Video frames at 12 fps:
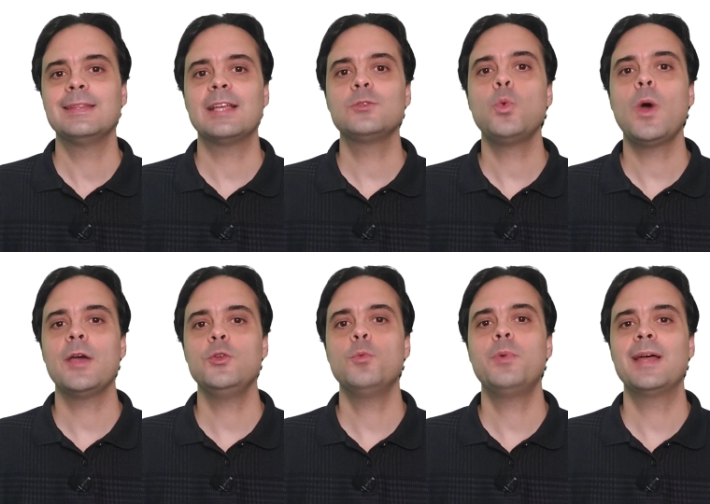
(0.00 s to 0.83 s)
That's why
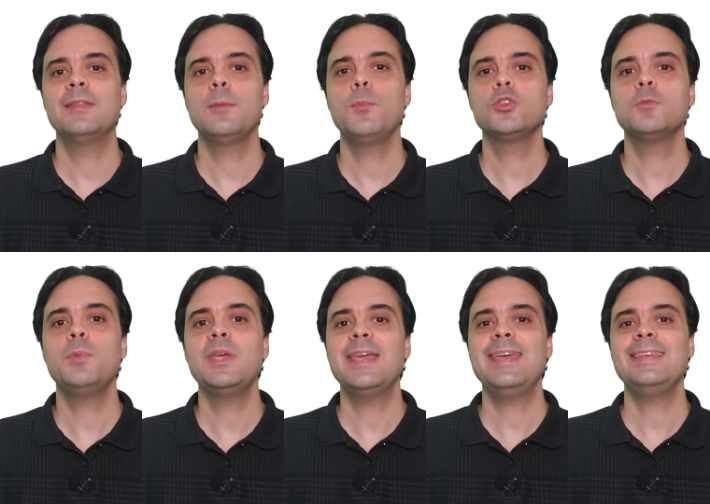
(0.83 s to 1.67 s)
your branding must
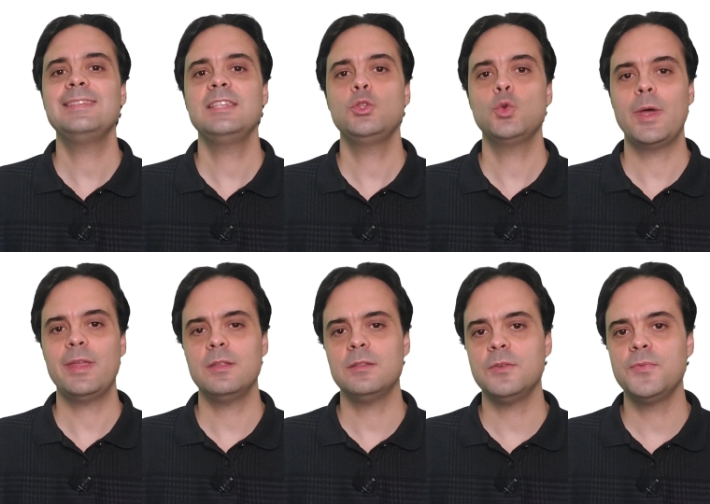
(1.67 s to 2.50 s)
be easy to
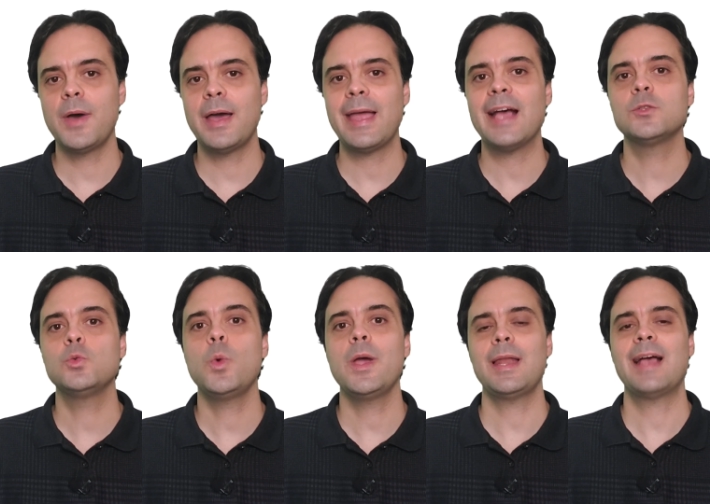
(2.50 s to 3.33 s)
identify easy. as
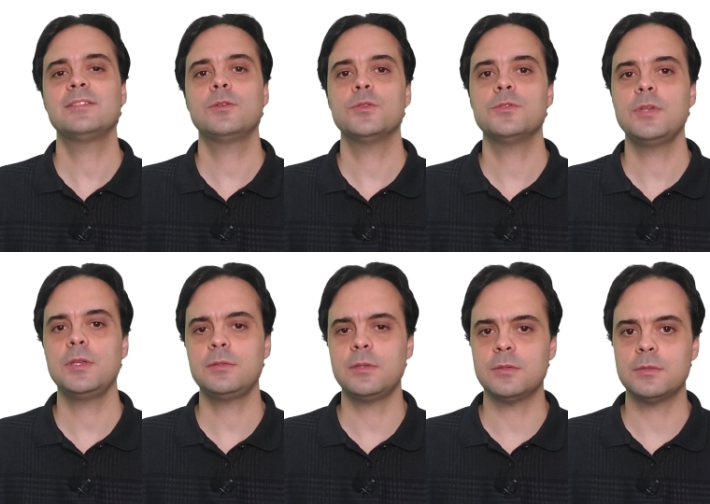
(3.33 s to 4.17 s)
well as
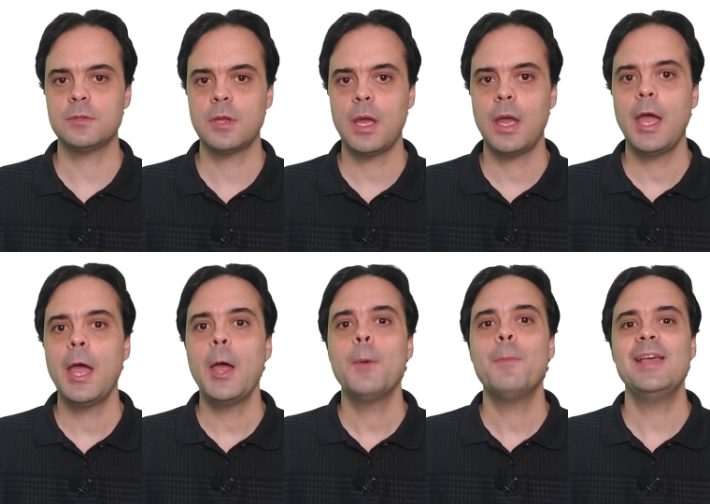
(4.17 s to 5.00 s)
consistent.
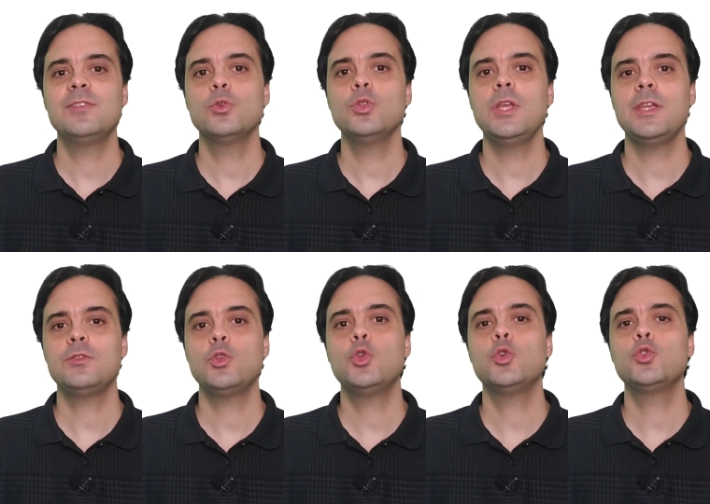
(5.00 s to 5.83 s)
Based on
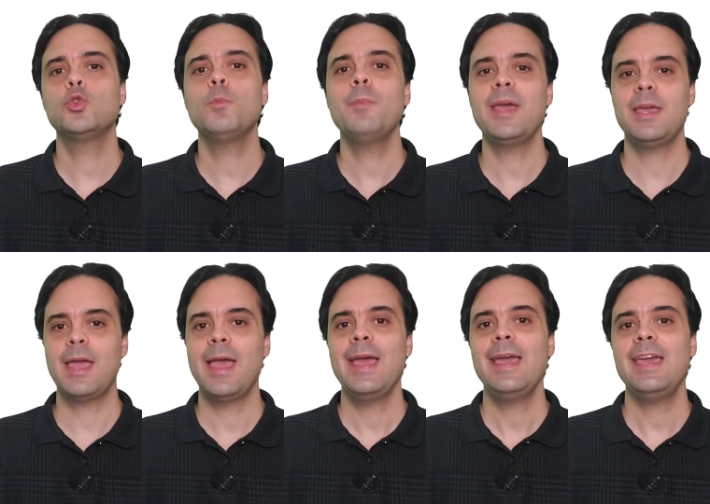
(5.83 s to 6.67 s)
this, you should
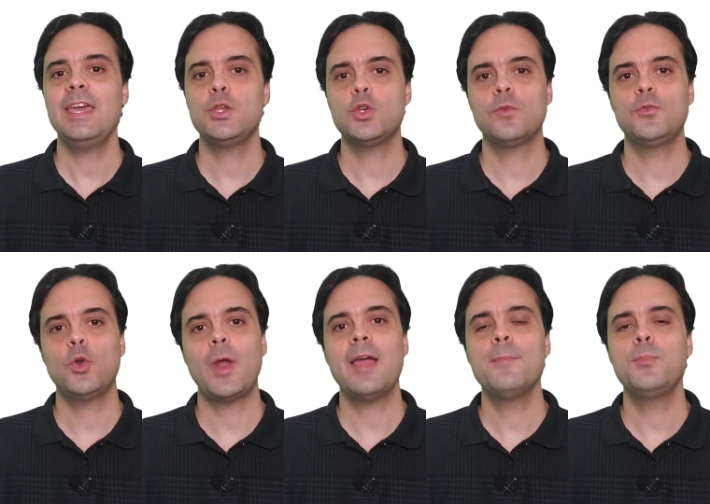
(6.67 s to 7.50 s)
make each of
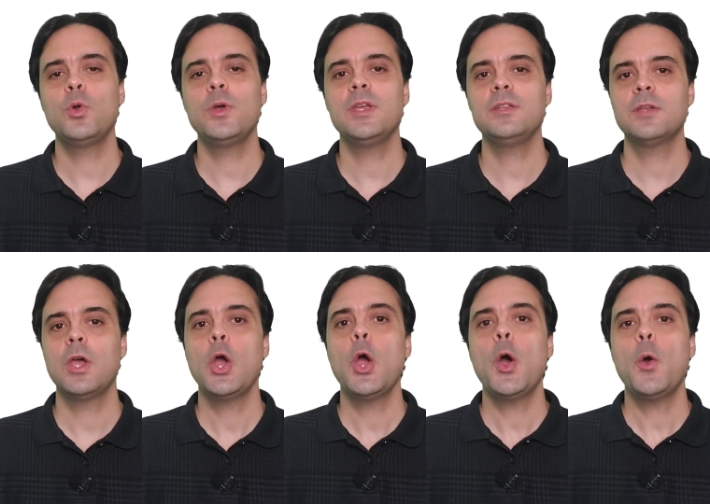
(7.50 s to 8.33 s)
your employees
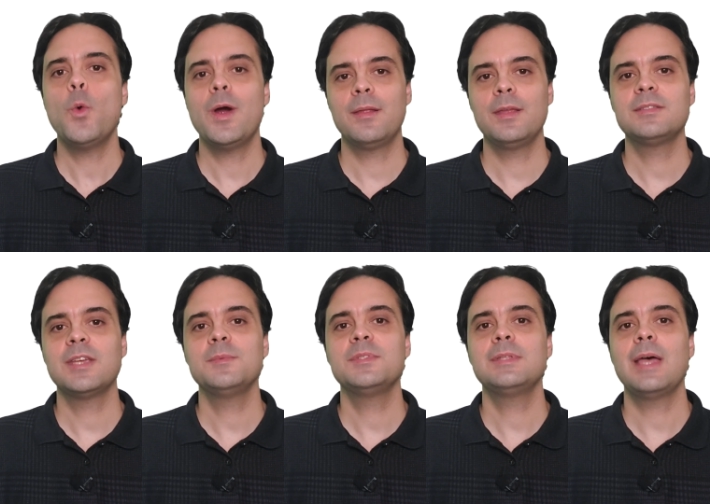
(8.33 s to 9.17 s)
wear the
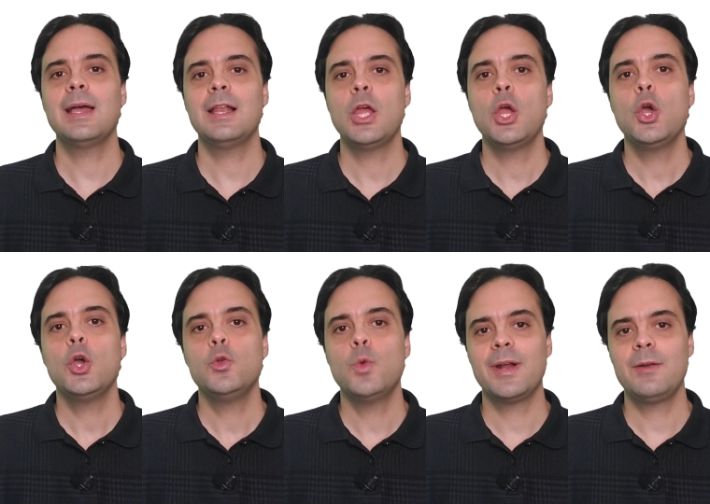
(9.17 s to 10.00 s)
same style
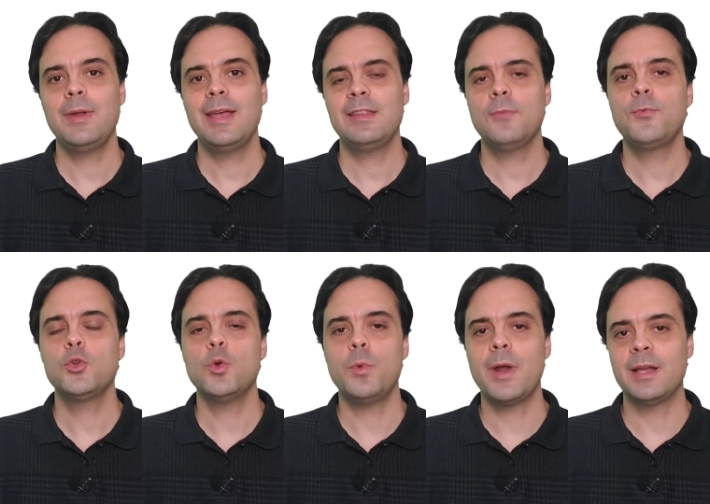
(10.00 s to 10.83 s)
you have created for
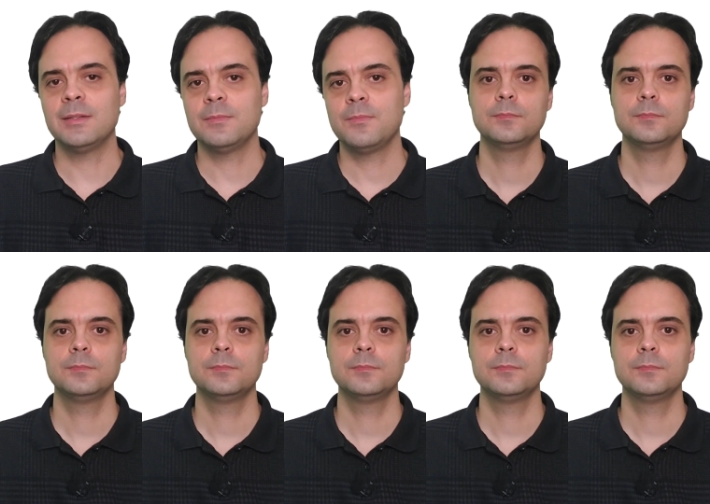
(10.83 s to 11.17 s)
your brand.